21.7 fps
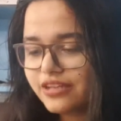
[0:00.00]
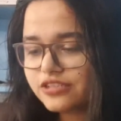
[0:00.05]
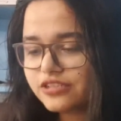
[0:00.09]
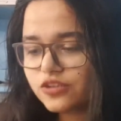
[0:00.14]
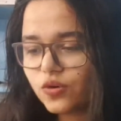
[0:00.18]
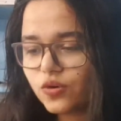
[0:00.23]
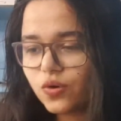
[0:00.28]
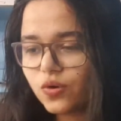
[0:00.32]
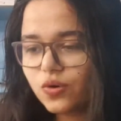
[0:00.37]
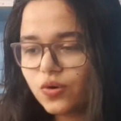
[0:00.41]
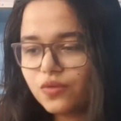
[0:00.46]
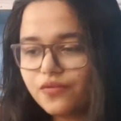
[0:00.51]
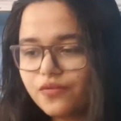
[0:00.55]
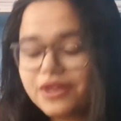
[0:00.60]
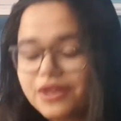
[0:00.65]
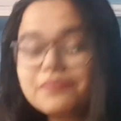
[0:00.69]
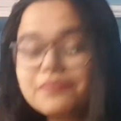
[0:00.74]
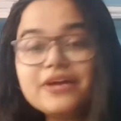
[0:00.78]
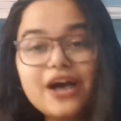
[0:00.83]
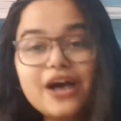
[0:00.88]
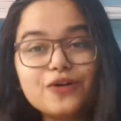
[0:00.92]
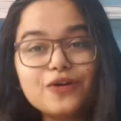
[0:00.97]
So
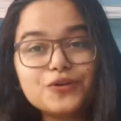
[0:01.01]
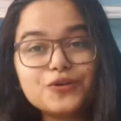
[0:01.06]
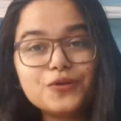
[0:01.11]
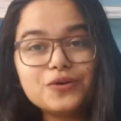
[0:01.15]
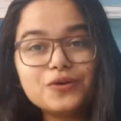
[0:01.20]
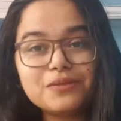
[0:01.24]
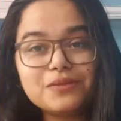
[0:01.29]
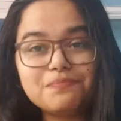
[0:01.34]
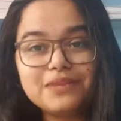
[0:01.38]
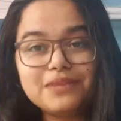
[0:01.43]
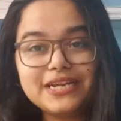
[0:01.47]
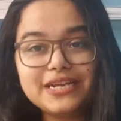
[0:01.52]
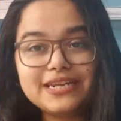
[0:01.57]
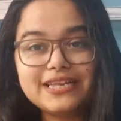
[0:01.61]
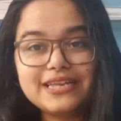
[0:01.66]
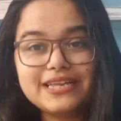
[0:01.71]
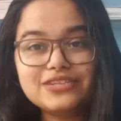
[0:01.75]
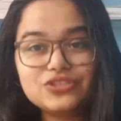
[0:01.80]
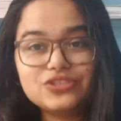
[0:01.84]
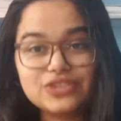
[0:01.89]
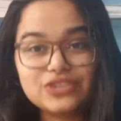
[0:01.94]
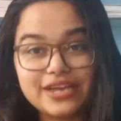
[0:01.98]
when my outlook
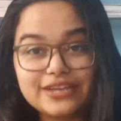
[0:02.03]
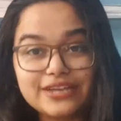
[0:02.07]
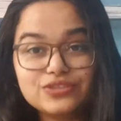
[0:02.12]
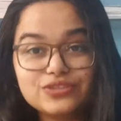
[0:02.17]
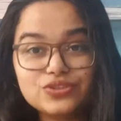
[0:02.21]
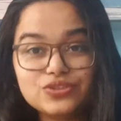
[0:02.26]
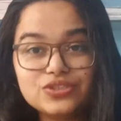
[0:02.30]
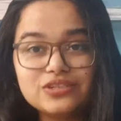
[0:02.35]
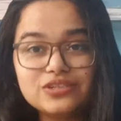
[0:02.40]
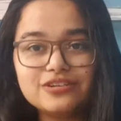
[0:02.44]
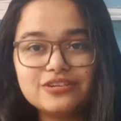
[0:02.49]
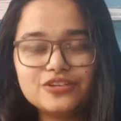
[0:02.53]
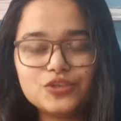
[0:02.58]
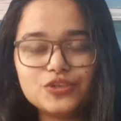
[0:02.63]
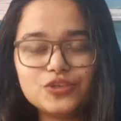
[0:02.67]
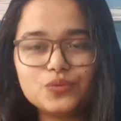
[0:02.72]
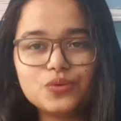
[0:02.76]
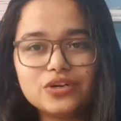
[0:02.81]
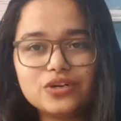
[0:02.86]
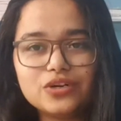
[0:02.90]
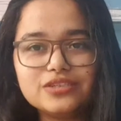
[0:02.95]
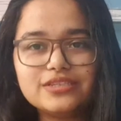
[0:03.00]
completely changed
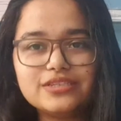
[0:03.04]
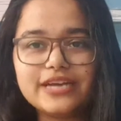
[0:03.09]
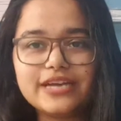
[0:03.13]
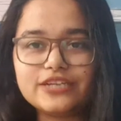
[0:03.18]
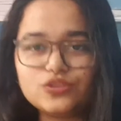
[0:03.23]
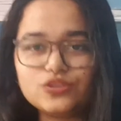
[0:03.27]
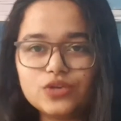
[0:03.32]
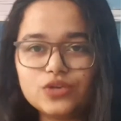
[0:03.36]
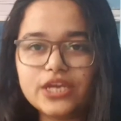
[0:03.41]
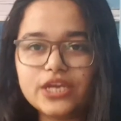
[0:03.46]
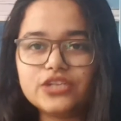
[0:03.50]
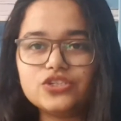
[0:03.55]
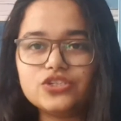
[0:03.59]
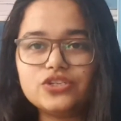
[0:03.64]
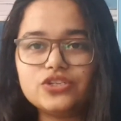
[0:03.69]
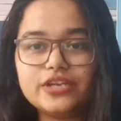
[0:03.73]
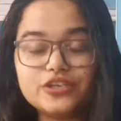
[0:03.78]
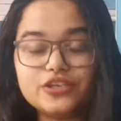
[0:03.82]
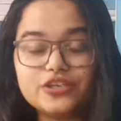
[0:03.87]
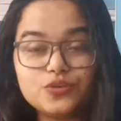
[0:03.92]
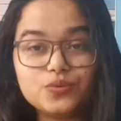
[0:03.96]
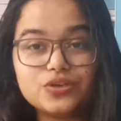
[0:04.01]
towards
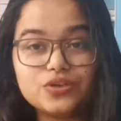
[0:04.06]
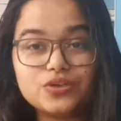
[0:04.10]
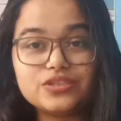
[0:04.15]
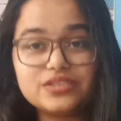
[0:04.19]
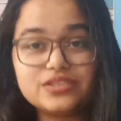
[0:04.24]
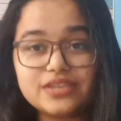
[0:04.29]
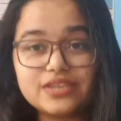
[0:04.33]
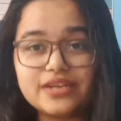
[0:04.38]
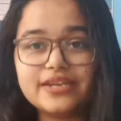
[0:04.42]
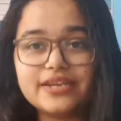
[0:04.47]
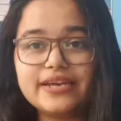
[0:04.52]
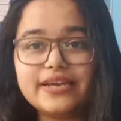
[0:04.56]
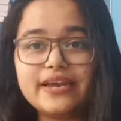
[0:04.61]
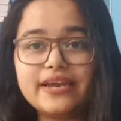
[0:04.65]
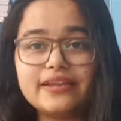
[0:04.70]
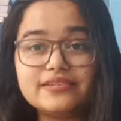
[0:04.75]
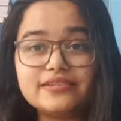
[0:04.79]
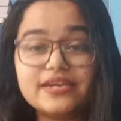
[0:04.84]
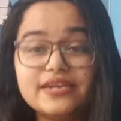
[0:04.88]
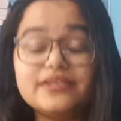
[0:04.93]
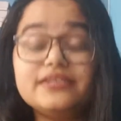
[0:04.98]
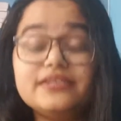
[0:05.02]
education and towards studying and
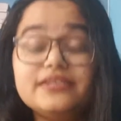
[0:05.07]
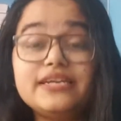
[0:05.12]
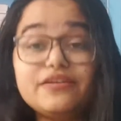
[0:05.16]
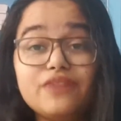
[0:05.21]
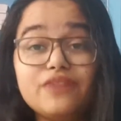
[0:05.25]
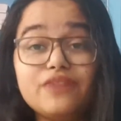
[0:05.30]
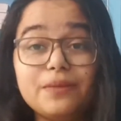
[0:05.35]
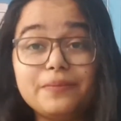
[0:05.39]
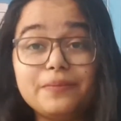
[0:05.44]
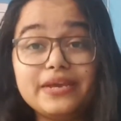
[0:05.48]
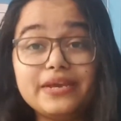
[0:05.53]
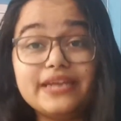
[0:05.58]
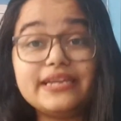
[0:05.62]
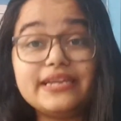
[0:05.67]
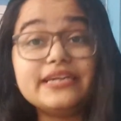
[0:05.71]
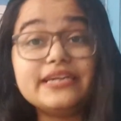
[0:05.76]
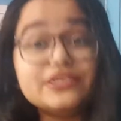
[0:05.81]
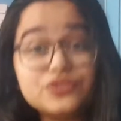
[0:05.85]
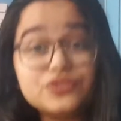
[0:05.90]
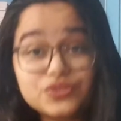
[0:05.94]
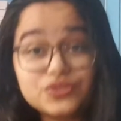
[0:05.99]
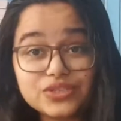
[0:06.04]
I started developing an
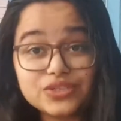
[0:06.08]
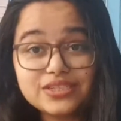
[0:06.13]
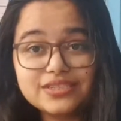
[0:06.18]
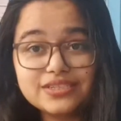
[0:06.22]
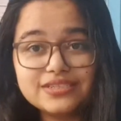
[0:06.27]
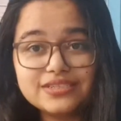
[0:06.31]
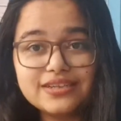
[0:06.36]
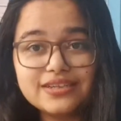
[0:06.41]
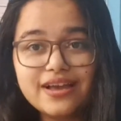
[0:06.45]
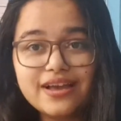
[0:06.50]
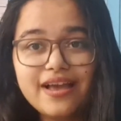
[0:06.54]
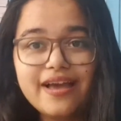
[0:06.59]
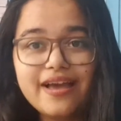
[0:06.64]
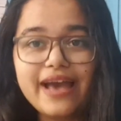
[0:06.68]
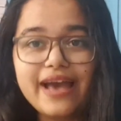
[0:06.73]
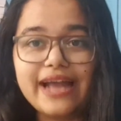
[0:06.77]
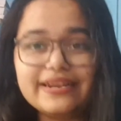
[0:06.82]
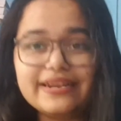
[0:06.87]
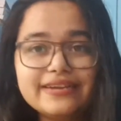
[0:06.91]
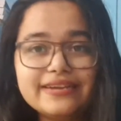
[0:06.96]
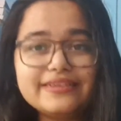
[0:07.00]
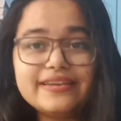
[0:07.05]
interest
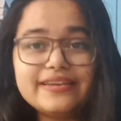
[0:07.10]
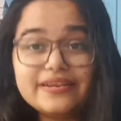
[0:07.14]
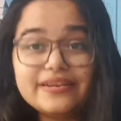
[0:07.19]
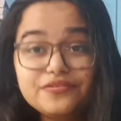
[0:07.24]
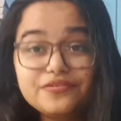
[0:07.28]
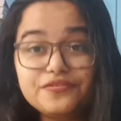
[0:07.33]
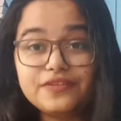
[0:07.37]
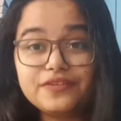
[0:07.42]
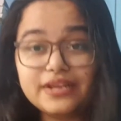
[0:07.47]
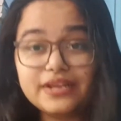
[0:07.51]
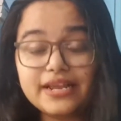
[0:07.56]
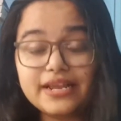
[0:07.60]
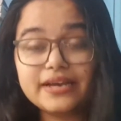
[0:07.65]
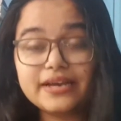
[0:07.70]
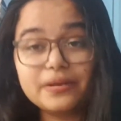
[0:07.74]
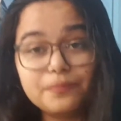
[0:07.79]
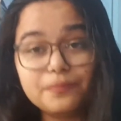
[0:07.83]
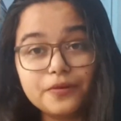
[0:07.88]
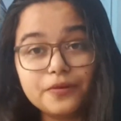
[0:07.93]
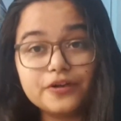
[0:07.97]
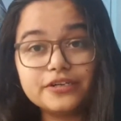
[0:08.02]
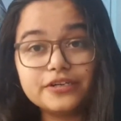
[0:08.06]
and it didn't feel like
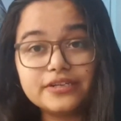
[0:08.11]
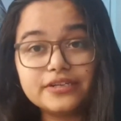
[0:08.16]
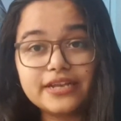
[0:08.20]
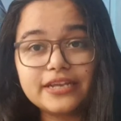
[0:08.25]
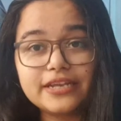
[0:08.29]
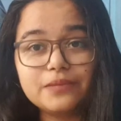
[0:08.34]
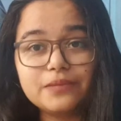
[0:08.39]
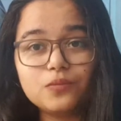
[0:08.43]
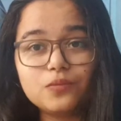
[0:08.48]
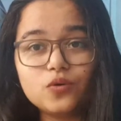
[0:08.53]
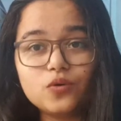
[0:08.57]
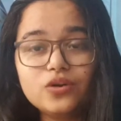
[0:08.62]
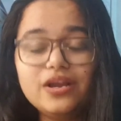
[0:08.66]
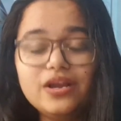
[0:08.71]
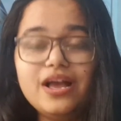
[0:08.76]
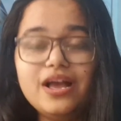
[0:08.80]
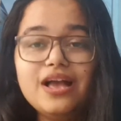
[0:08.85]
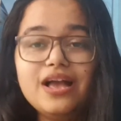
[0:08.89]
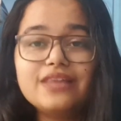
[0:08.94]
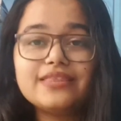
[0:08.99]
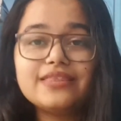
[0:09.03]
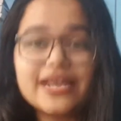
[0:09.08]
a burden anymore,
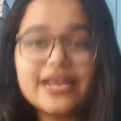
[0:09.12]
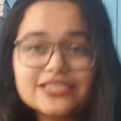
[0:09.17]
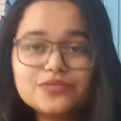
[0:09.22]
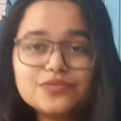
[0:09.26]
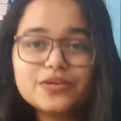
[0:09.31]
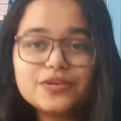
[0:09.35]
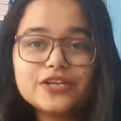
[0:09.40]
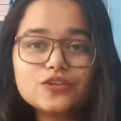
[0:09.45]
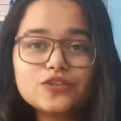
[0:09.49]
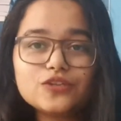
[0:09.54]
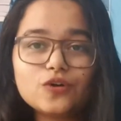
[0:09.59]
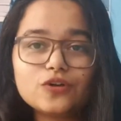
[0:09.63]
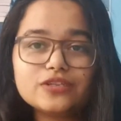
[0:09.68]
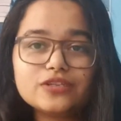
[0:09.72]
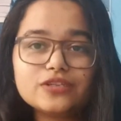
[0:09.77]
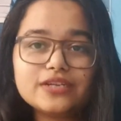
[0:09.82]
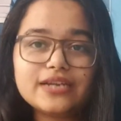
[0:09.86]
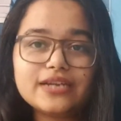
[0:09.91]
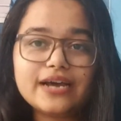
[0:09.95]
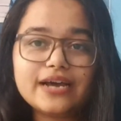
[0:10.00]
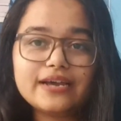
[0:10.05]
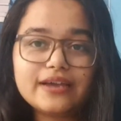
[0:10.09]
that's when I thought
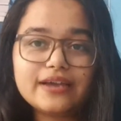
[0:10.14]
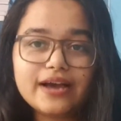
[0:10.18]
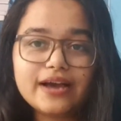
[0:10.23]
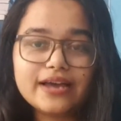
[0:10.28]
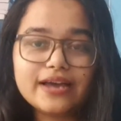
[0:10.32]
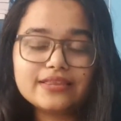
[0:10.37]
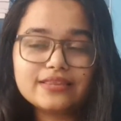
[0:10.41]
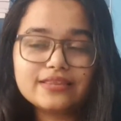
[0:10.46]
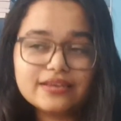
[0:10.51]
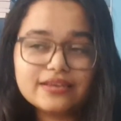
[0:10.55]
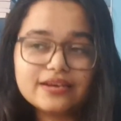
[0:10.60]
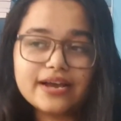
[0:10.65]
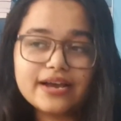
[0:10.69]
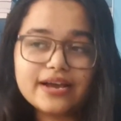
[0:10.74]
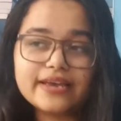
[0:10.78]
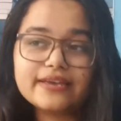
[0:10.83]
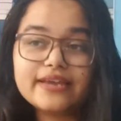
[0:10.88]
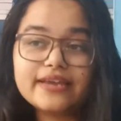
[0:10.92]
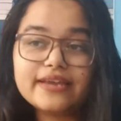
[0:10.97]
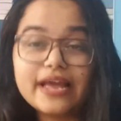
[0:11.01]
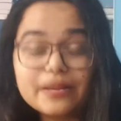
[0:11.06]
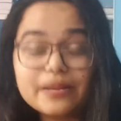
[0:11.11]
that I think I
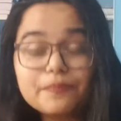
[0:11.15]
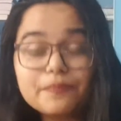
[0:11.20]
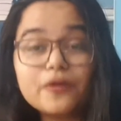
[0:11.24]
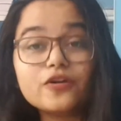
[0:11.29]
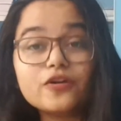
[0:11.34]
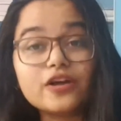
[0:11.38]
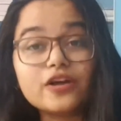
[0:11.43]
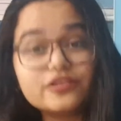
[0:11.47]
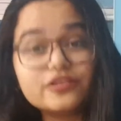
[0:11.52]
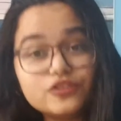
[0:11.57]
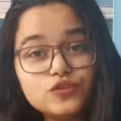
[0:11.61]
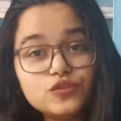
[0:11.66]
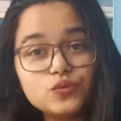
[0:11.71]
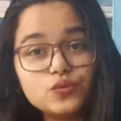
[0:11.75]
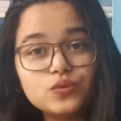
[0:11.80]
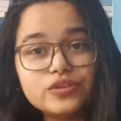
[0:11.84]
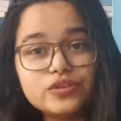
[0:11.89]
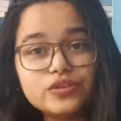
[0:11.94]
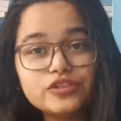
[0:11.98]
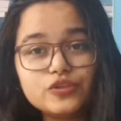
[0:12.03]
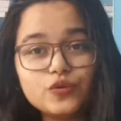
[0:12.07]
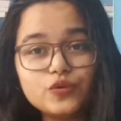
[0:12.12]
can help out other
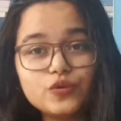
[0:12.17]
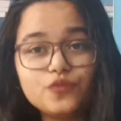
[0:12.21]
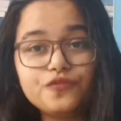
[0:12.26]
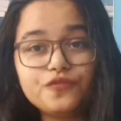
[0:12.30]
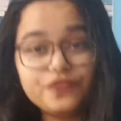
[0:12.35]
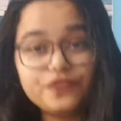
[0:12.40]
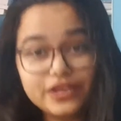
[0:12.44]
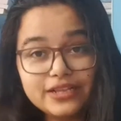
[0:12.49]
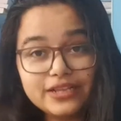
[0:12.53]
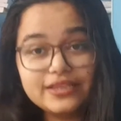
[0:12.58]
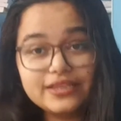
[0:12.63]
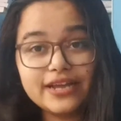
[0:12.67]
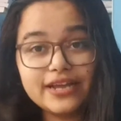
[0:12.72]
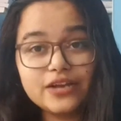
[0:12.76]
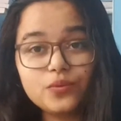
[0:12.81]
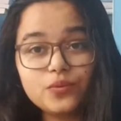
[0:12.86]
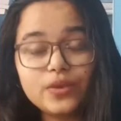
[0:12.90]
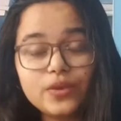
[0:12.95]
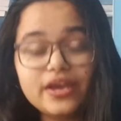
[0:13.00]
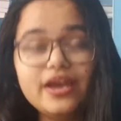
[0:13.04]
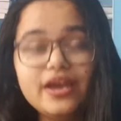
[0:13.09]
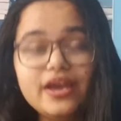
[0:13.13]
students who feel
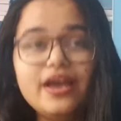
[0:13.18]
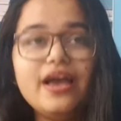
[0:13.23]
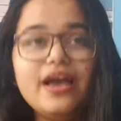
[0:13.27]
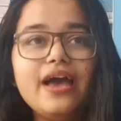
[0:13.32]
that way.